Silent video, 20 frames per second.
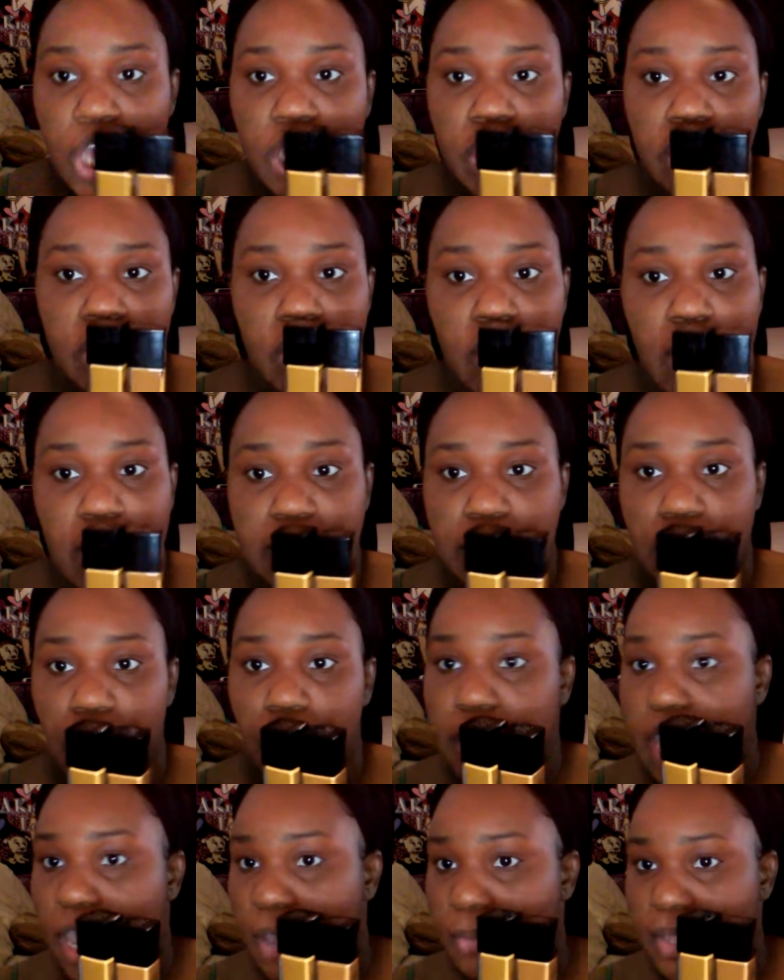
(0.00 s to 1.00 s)
So I said,
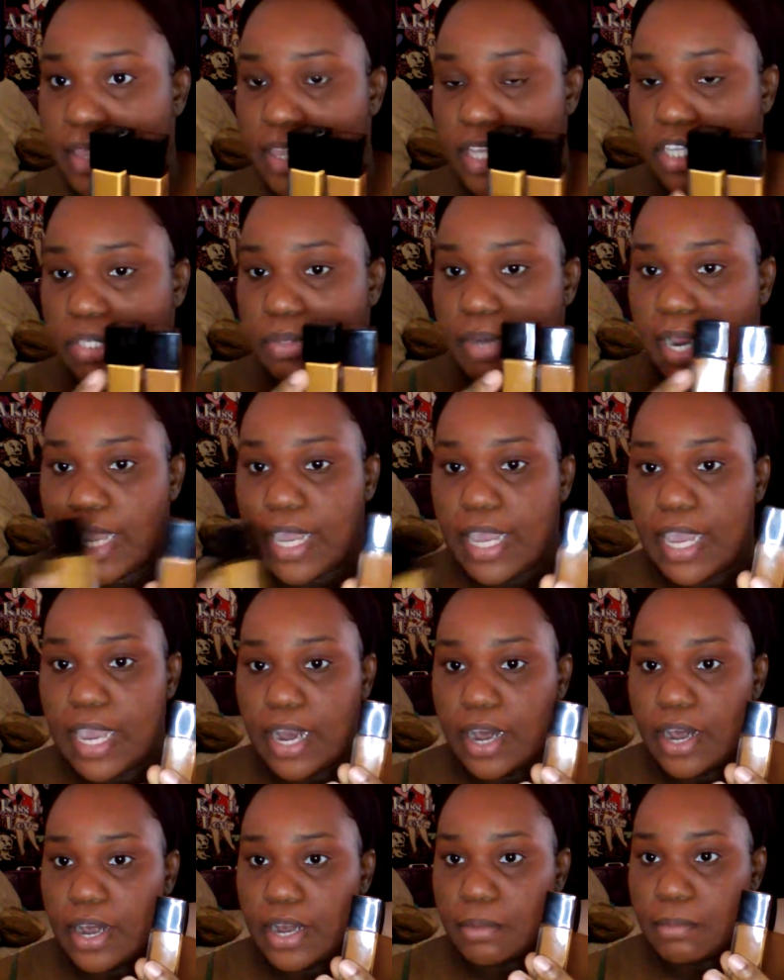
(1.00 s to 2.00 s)
okay, well, this right
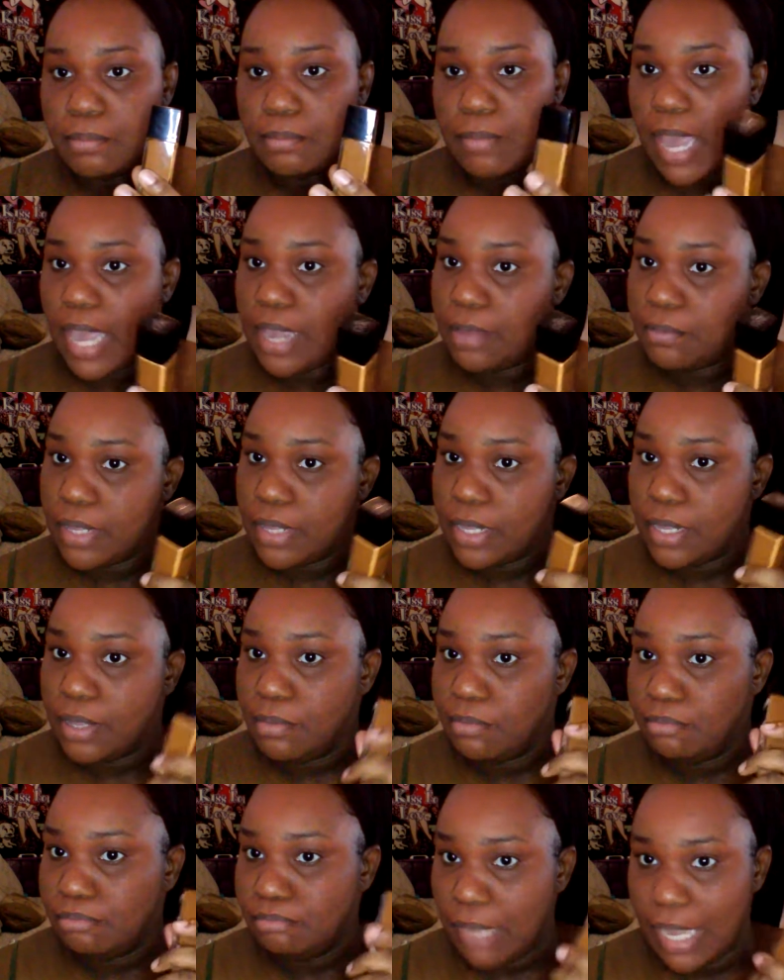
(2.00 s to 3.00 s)
here might
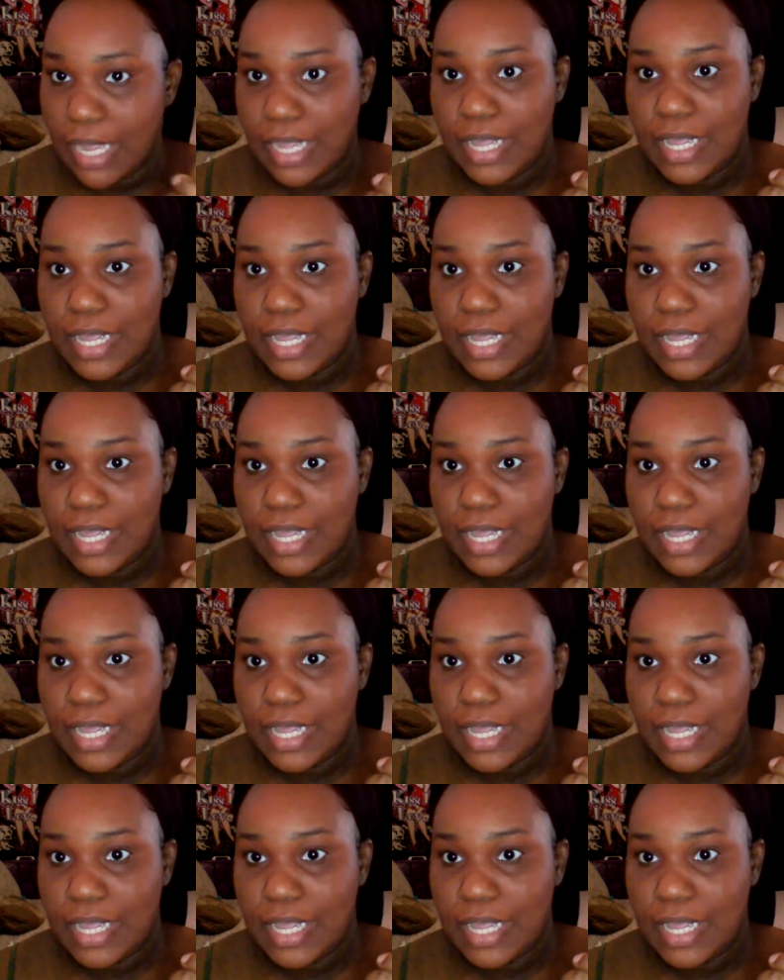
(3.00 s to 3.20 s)
be my